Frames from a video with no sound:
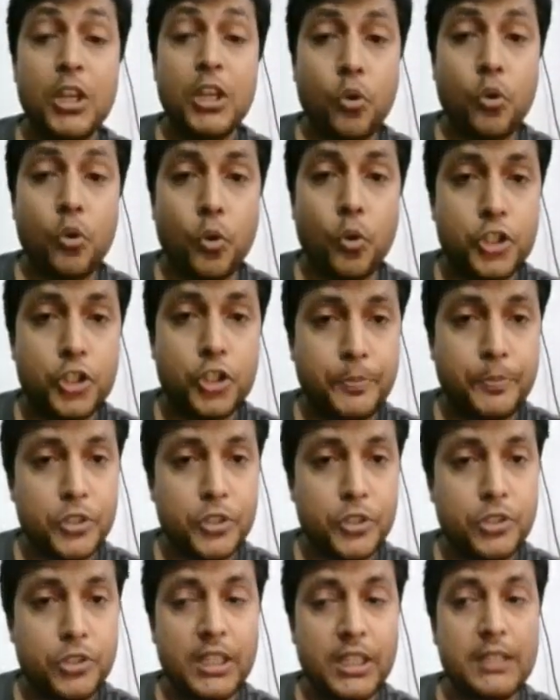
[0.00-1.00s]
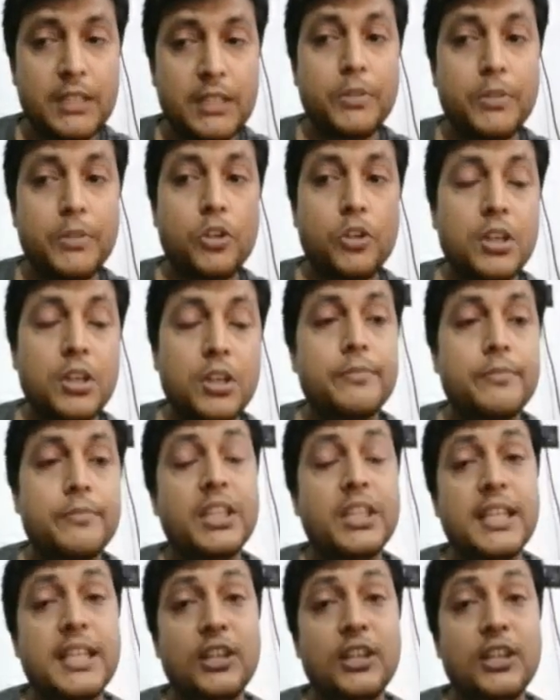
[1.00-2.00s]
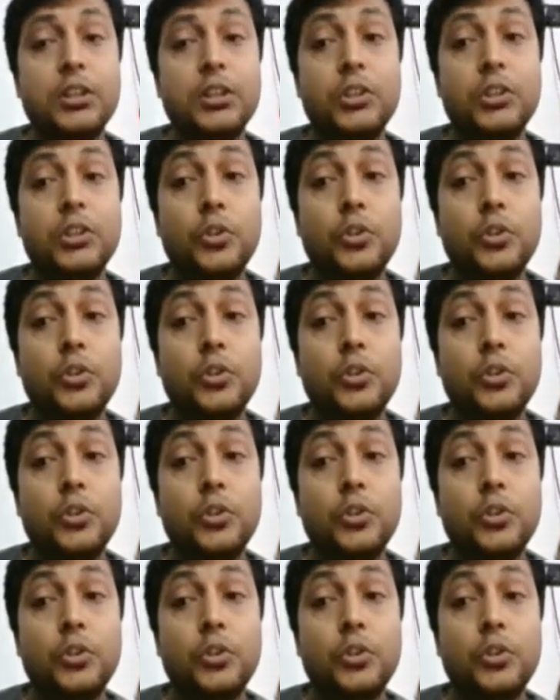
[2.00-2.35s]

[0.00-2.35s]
through the Koch postulate because